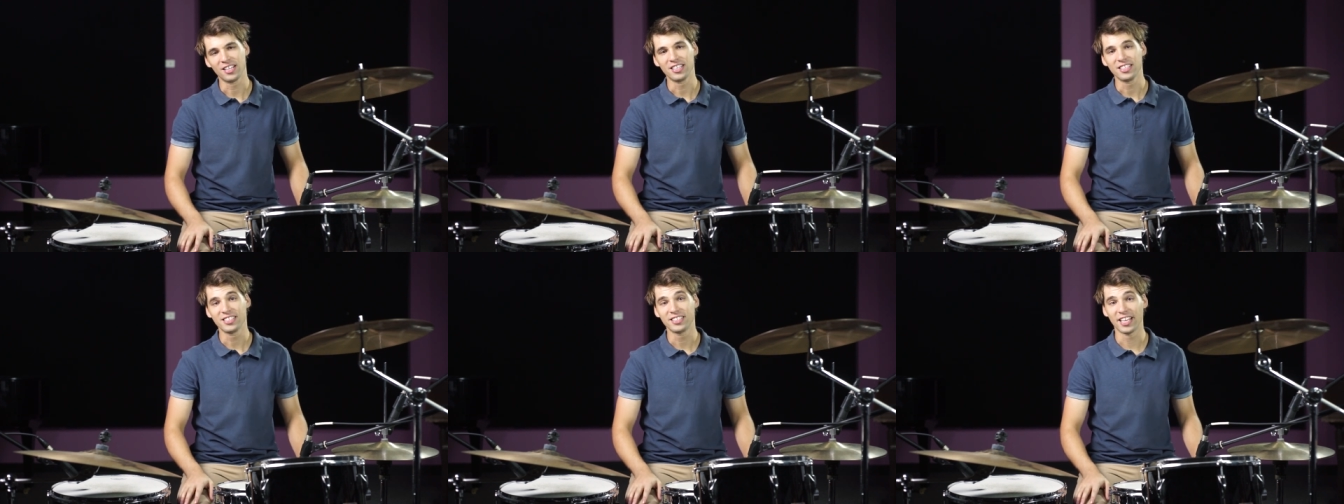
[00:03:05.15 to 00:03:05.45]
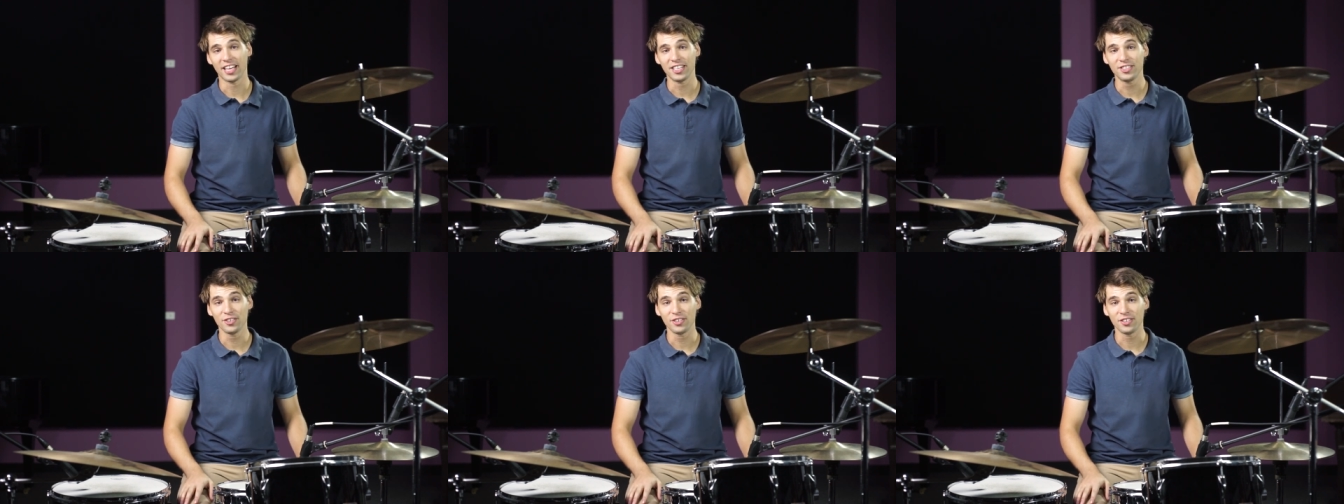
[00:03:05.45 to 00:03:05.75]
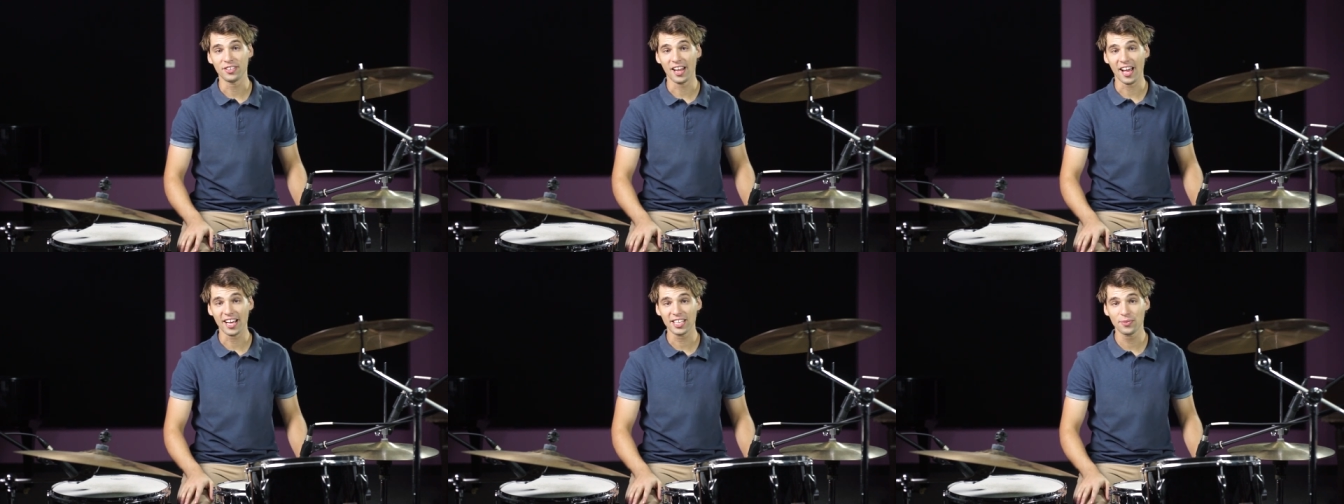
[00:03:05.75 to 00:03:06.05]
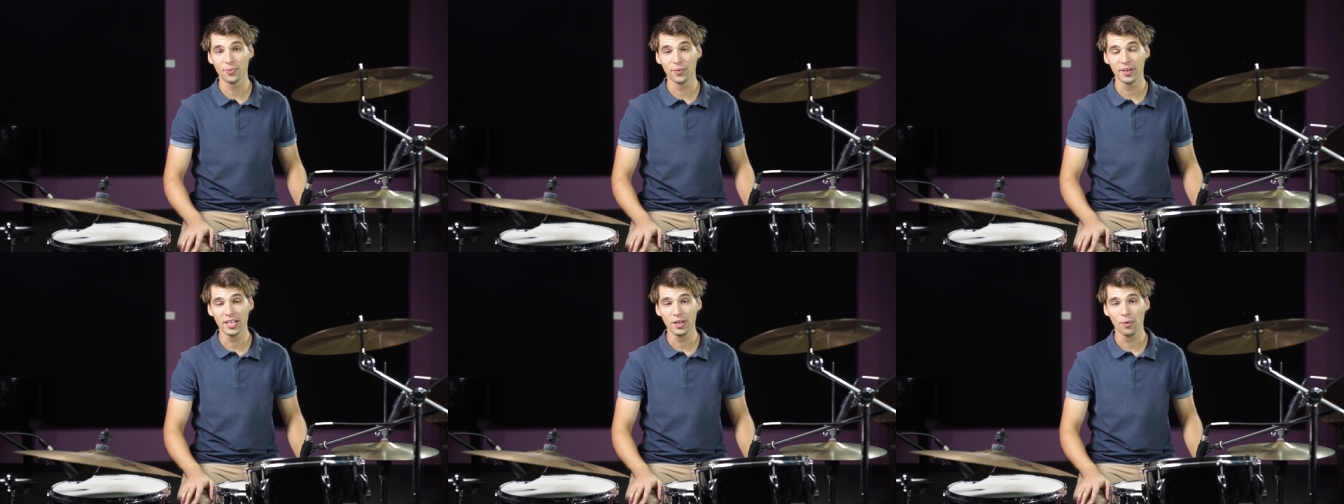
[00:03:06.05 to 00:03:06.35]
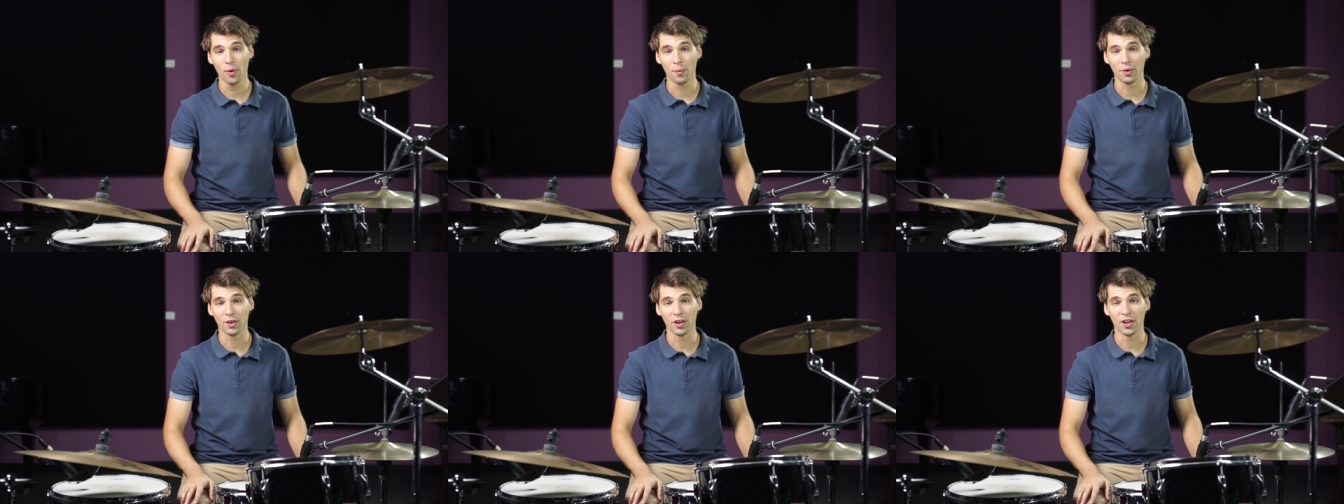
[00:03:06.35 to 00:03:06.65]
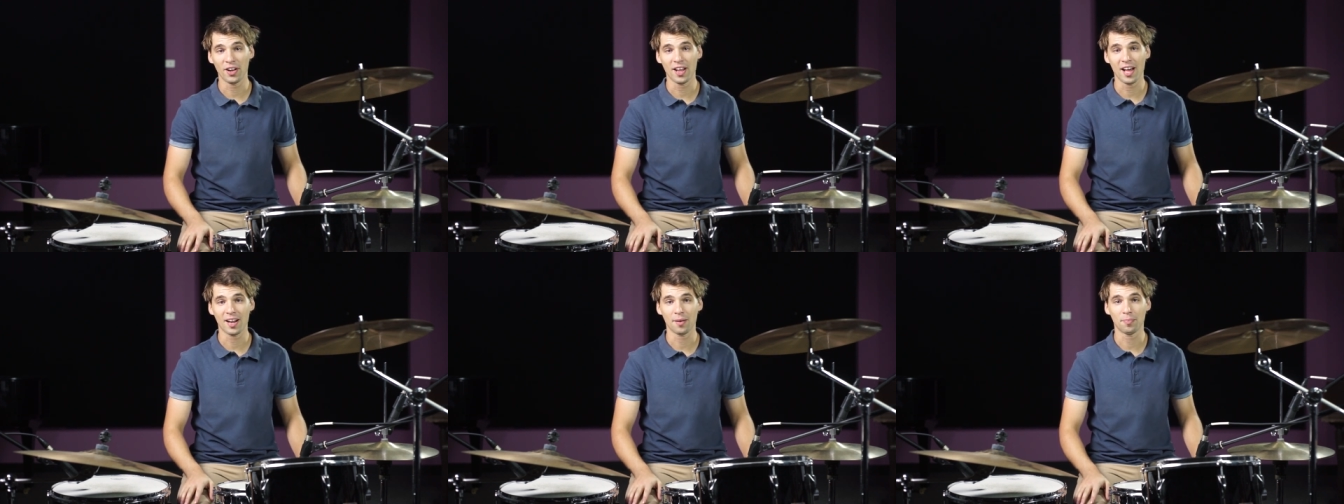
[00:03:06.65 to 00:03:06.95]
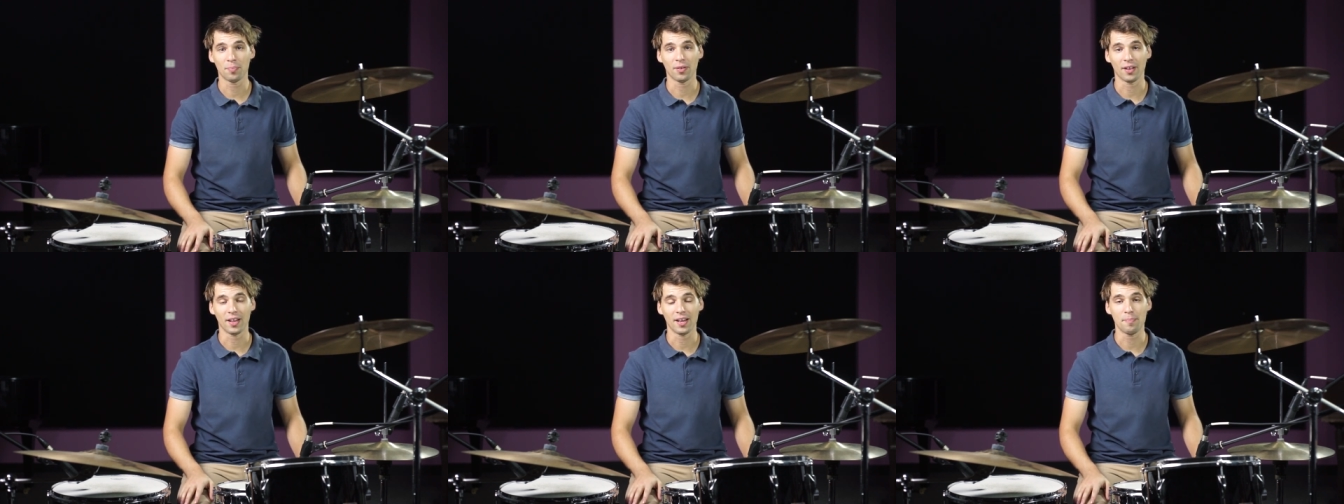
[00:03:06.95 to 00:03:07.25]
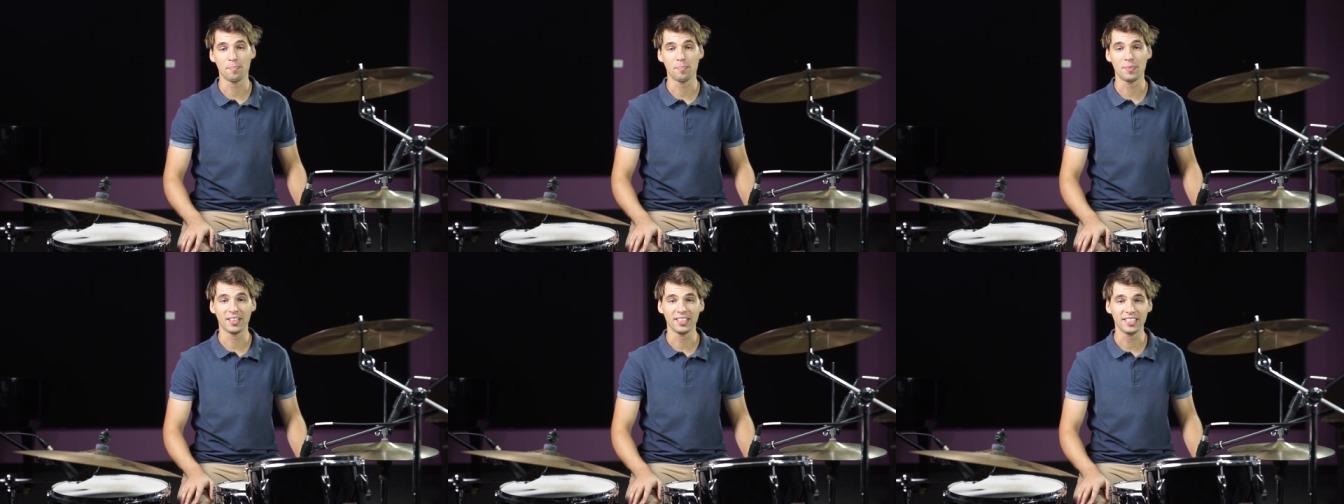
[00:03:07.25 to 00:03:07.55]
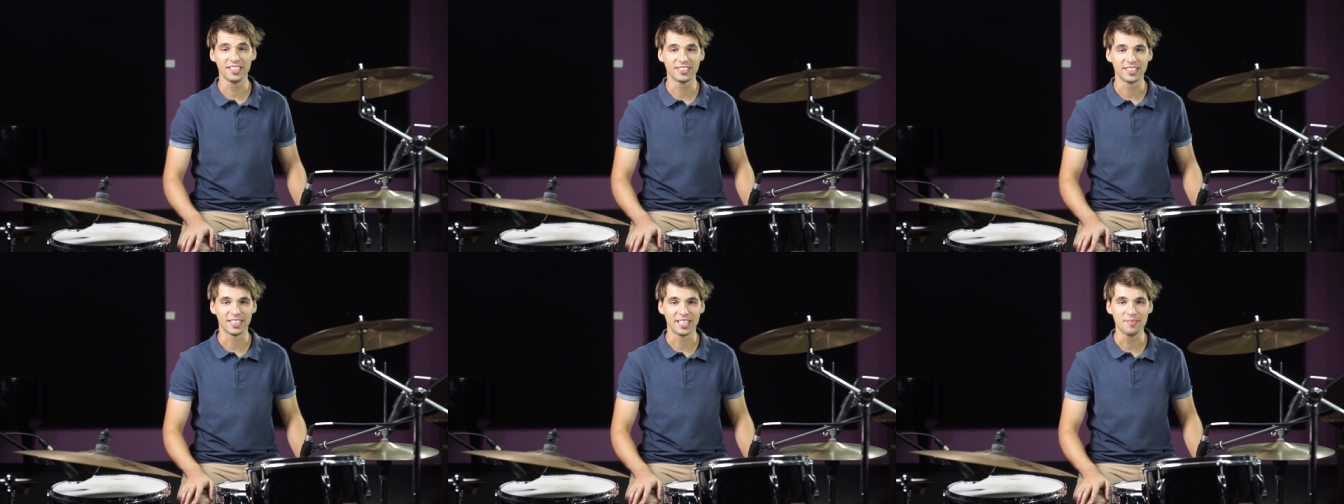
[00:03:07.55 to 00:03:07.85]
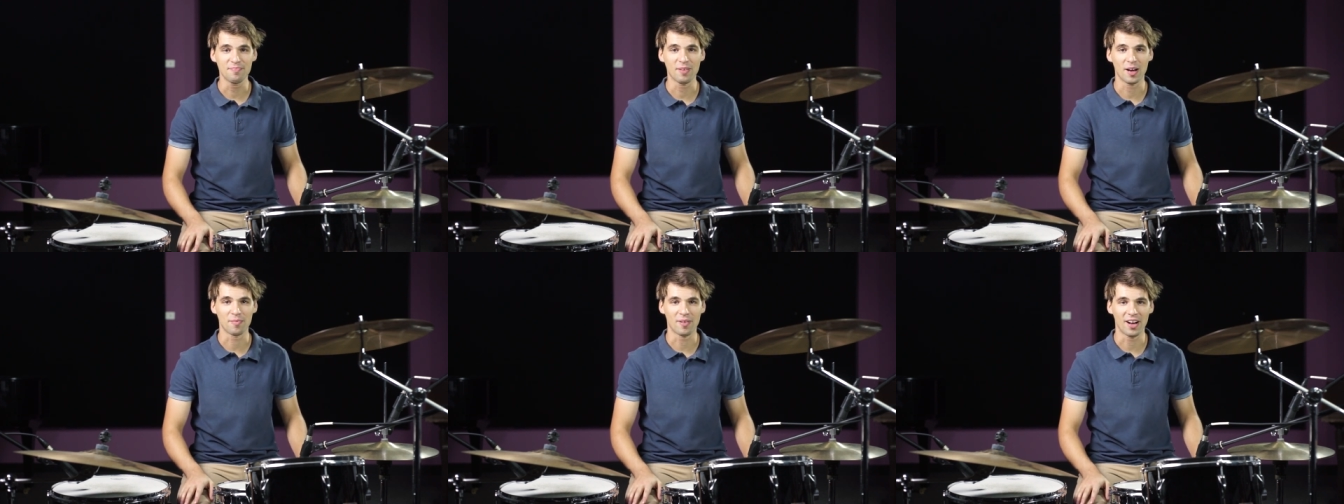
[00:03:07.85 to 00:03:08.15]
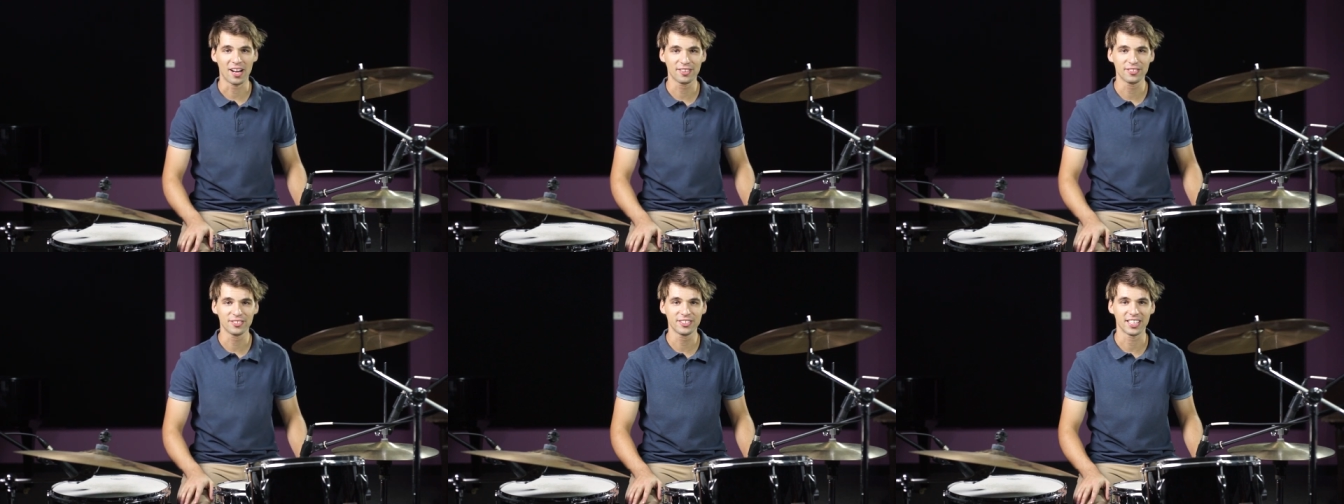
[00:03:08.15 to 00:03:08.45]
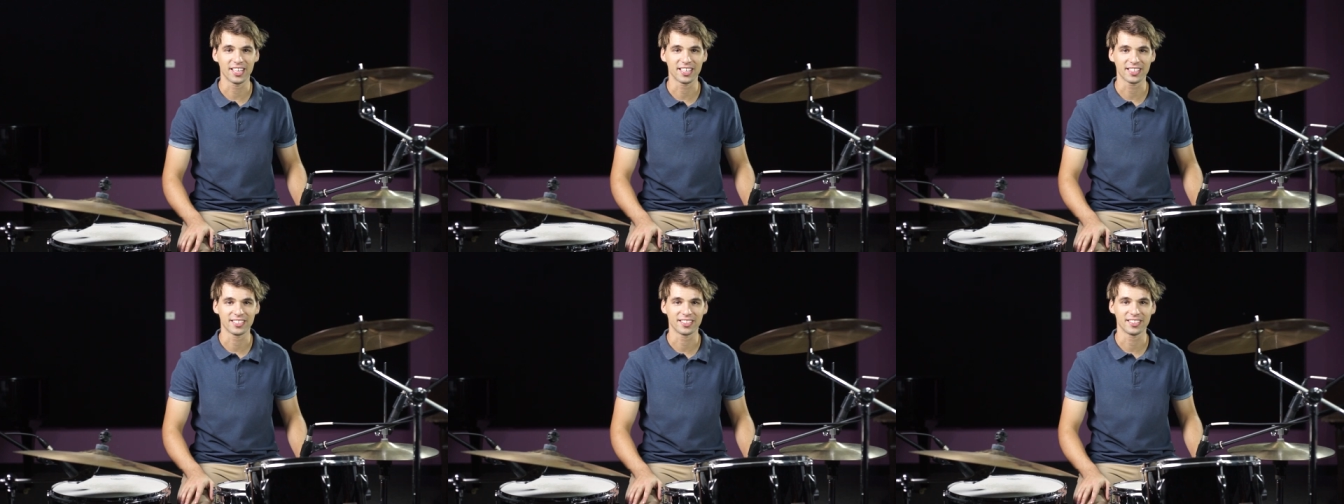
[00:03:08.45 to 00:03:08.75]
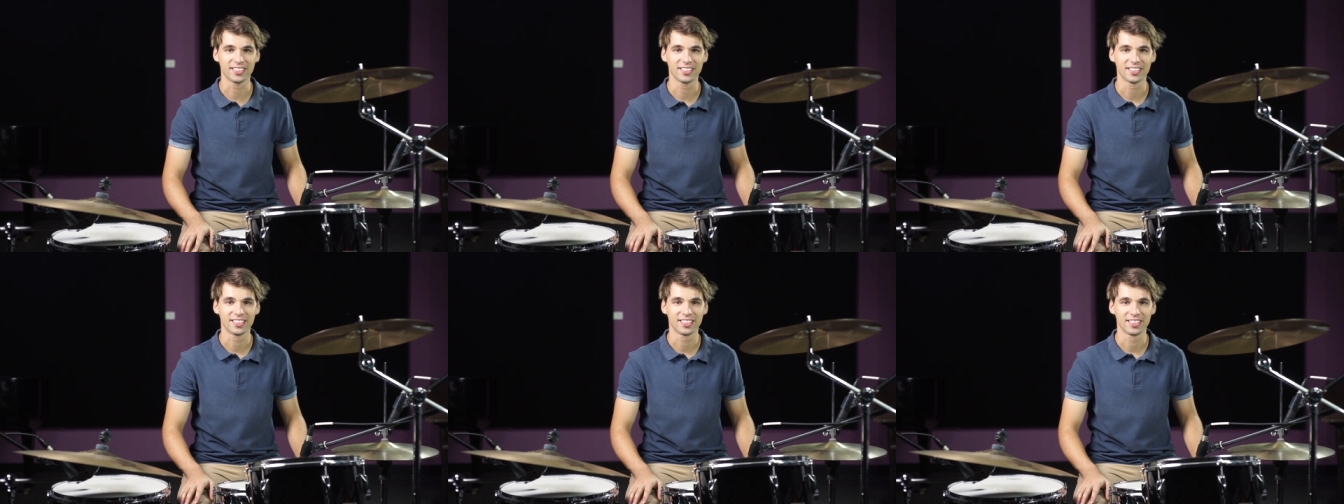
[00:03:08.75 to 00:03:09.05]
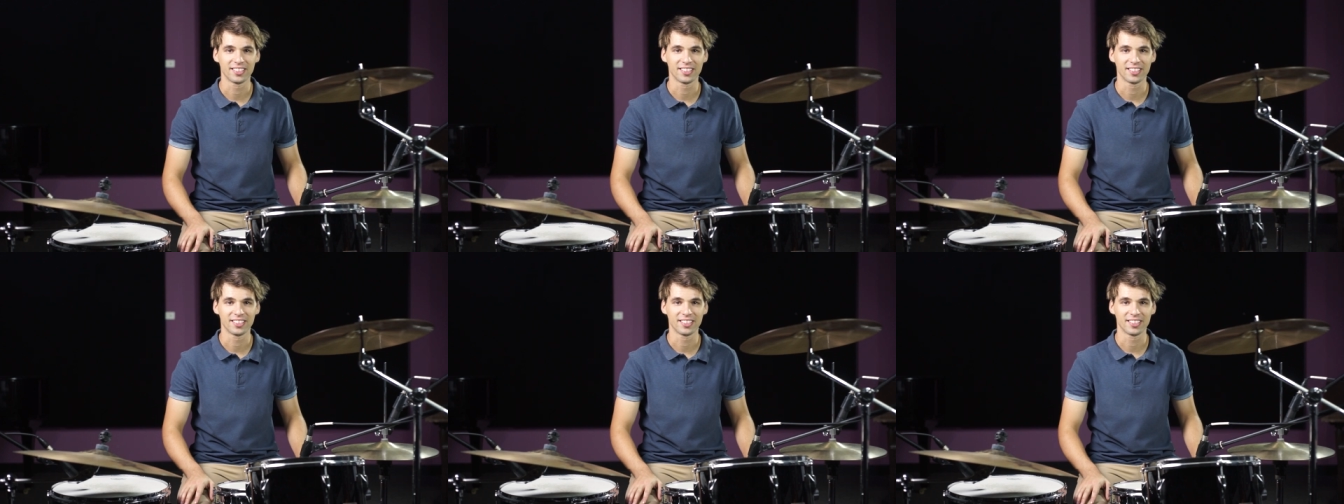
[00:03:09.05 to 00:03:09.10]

Stay tuned next week where we learn how to play Billie Jean by Michael Jackson.